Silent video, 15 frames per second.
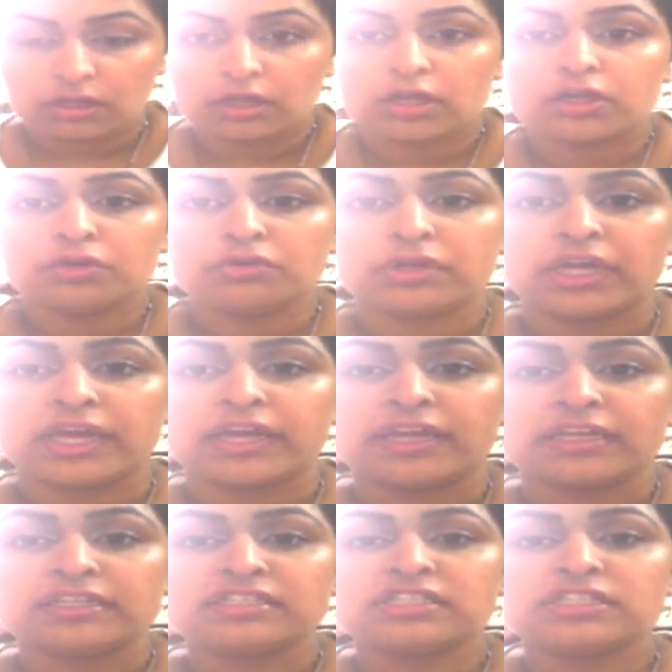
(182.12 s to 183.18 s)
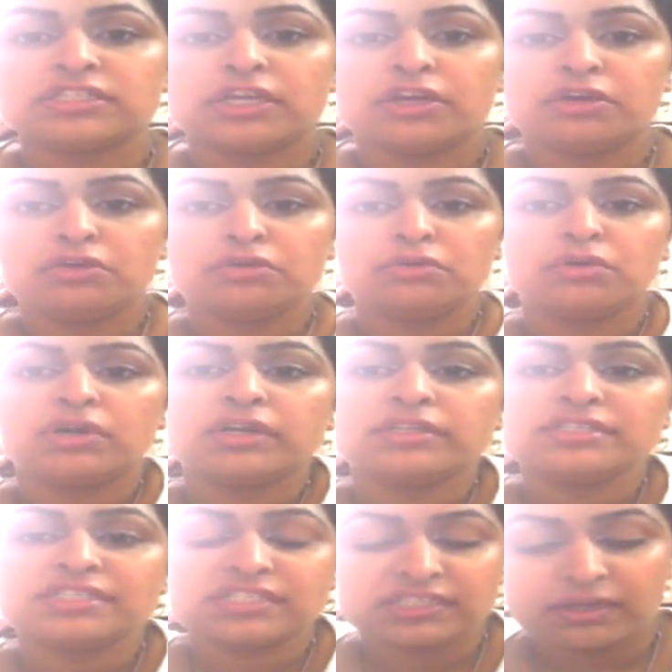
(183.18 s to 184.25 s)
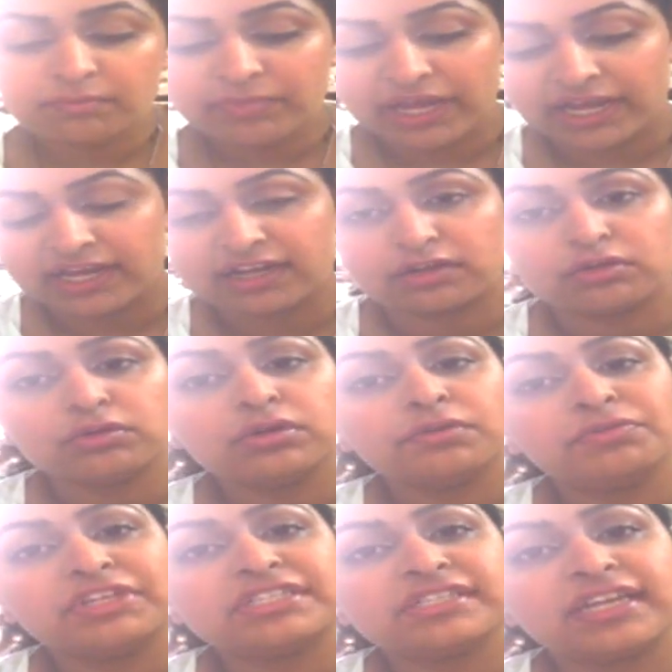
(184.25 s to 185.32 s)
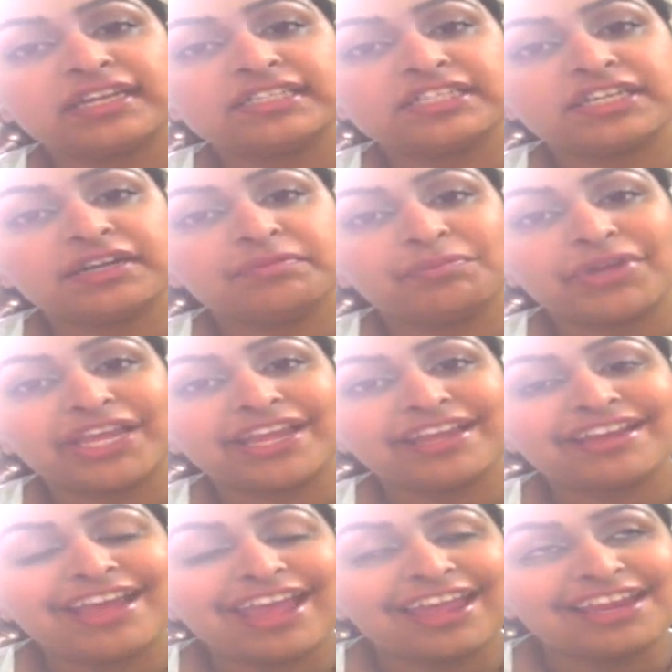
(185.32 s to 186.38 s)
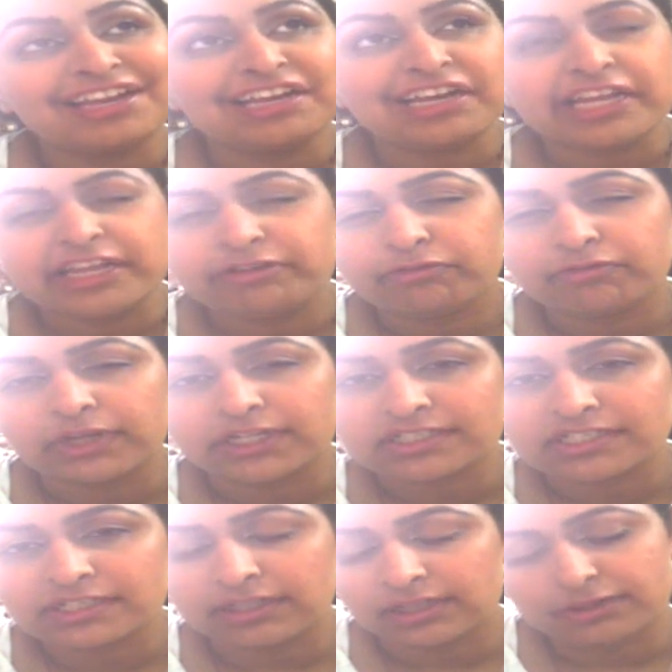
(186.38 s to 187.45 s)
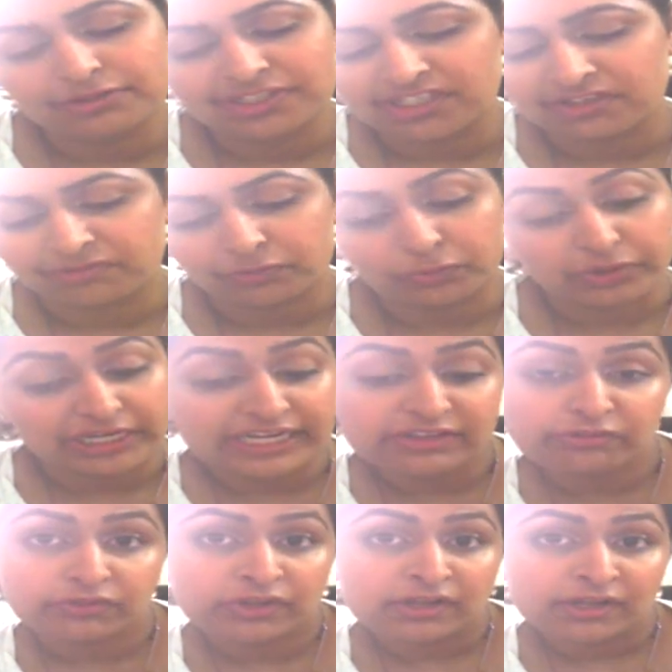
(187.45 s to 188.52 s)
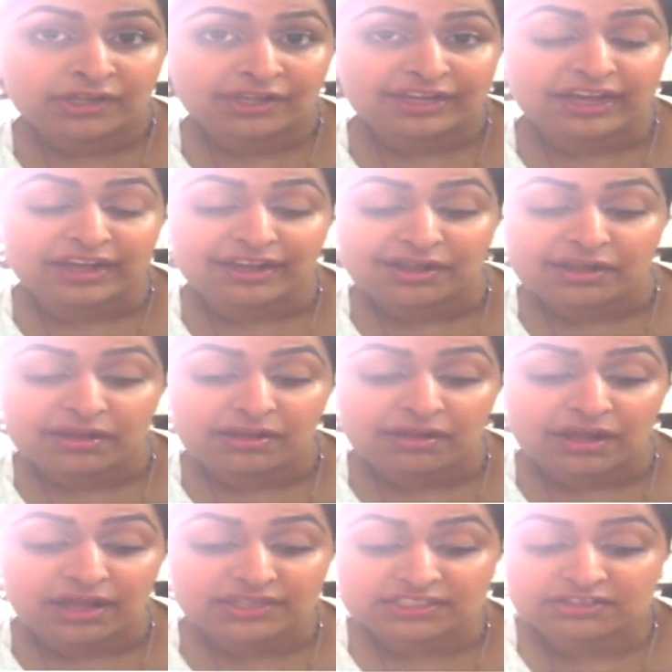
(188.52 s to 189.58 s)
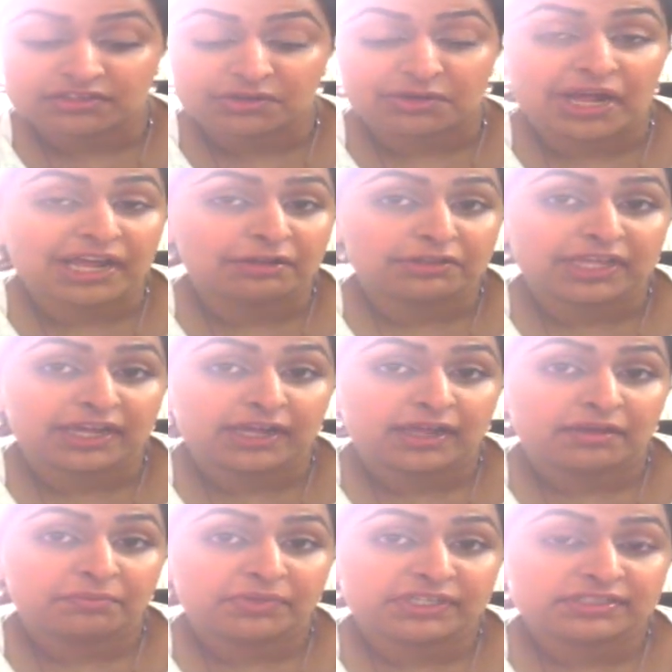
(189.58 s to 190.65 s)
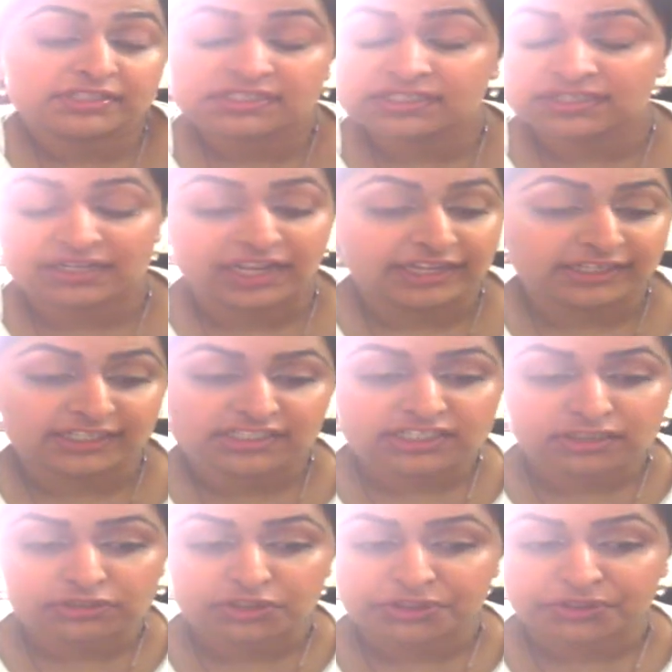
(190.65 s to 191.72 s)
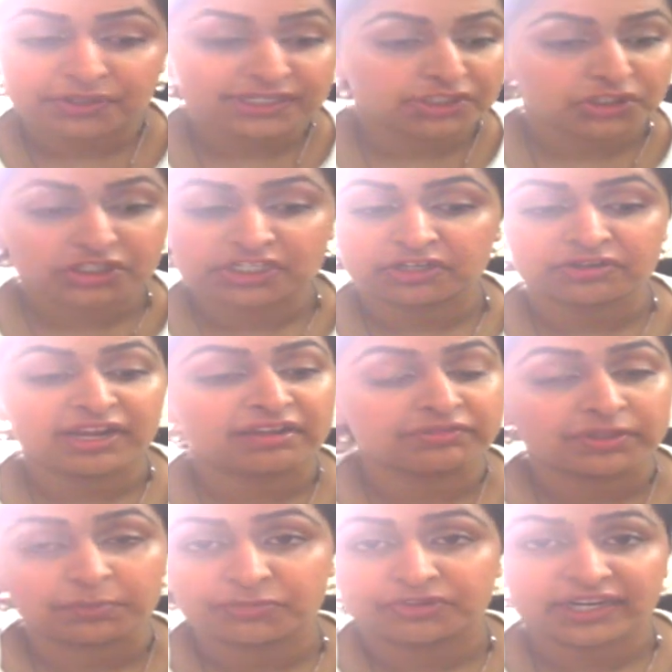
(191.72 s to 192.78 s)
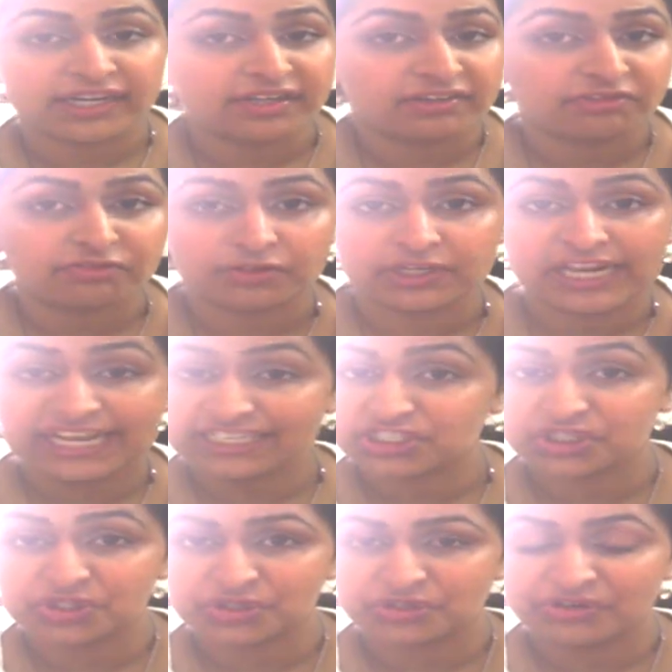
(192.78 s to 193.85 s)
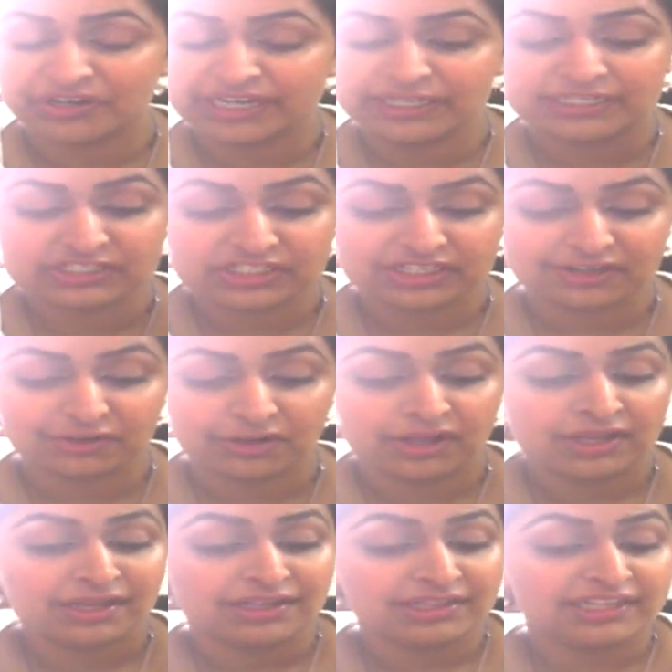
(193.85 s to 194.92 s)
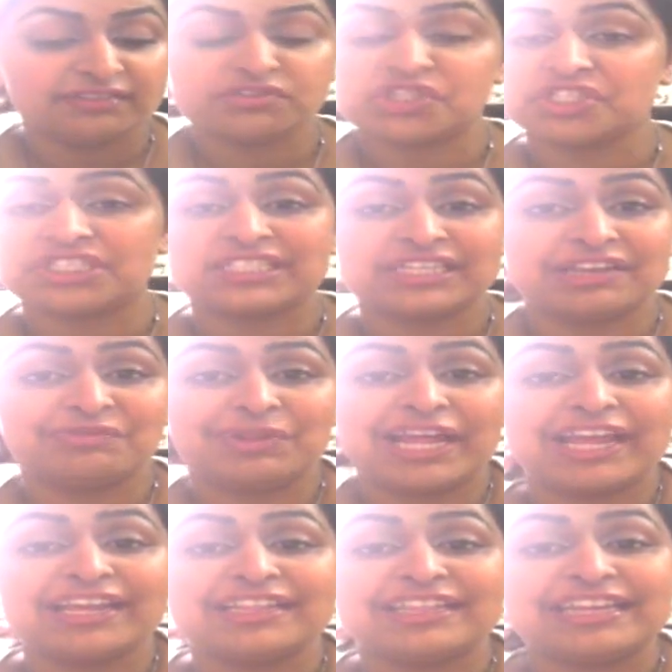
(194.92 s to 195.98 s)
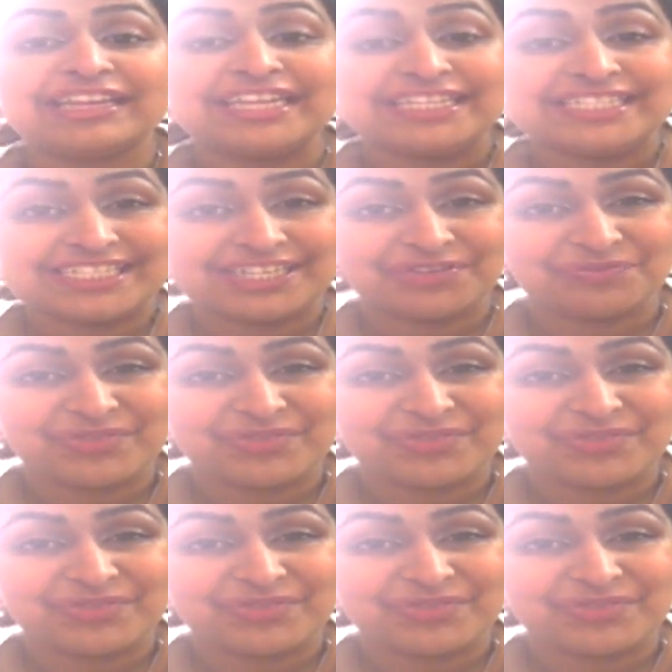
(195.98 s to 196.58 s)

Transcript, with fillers: Okay, so somehow this ended up being a leaf exclusive wreath. Uh, I don't know how that happened. Like I told you, I just don't have the brain for nature drawing, so leaves just seem like the easier